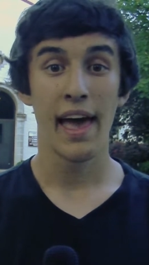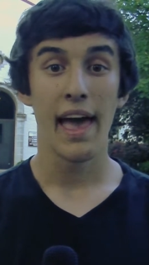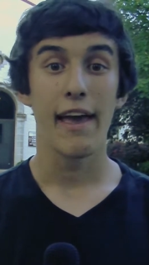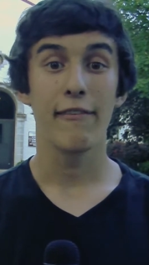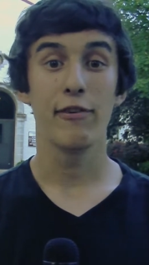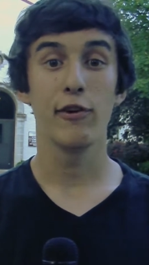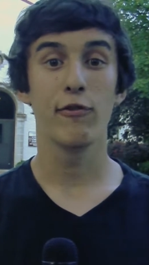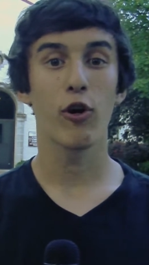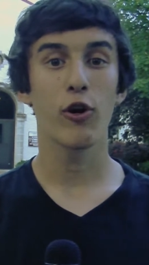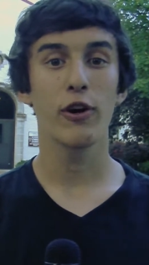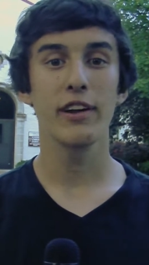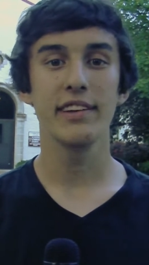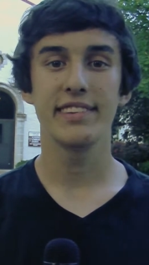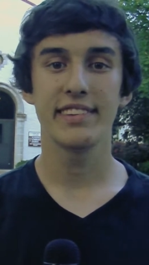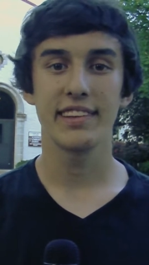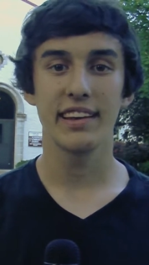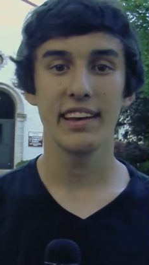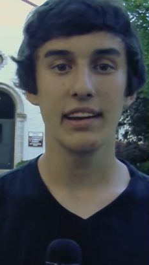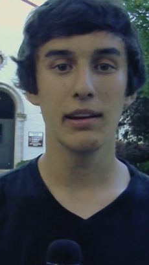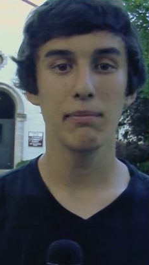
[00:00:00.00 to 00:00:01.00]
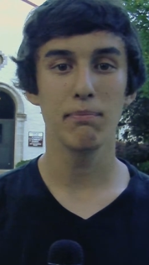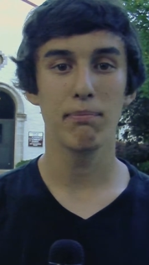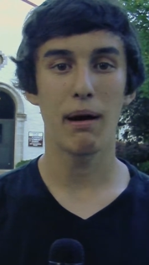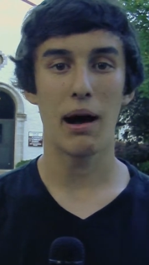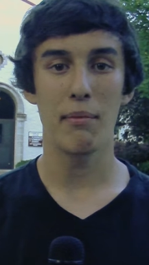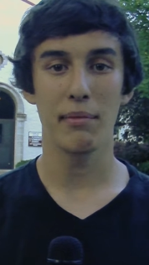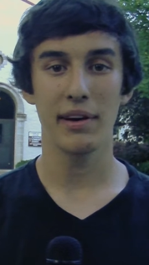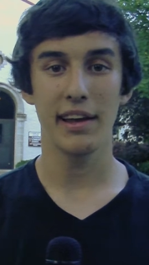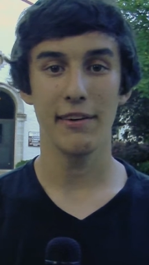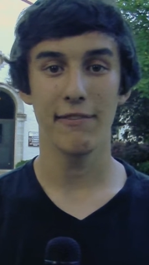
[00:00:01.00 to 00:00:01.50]
If you've already seen
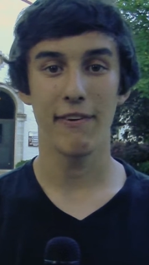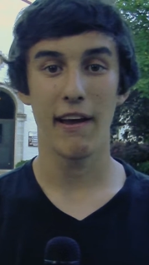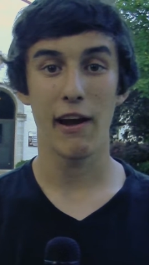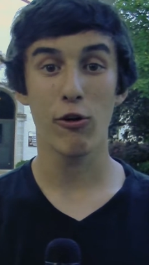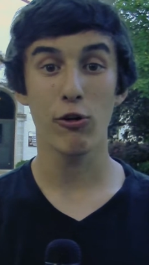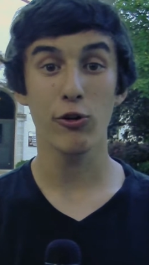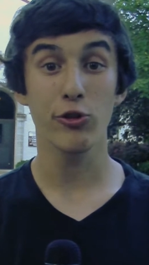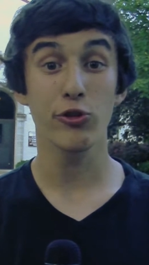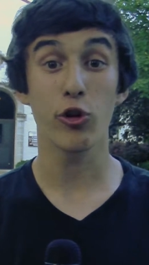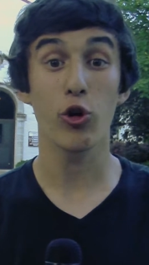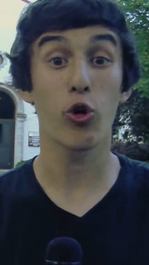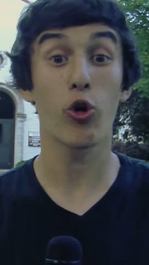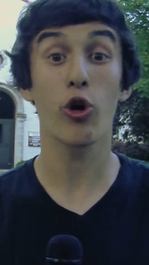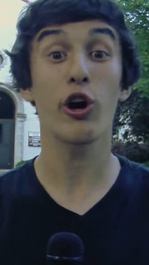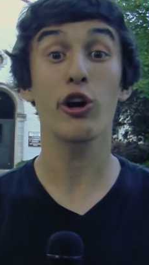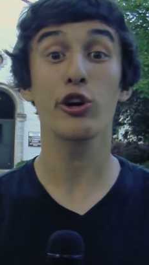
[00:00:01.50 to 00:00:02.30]
Bomedy of Errors or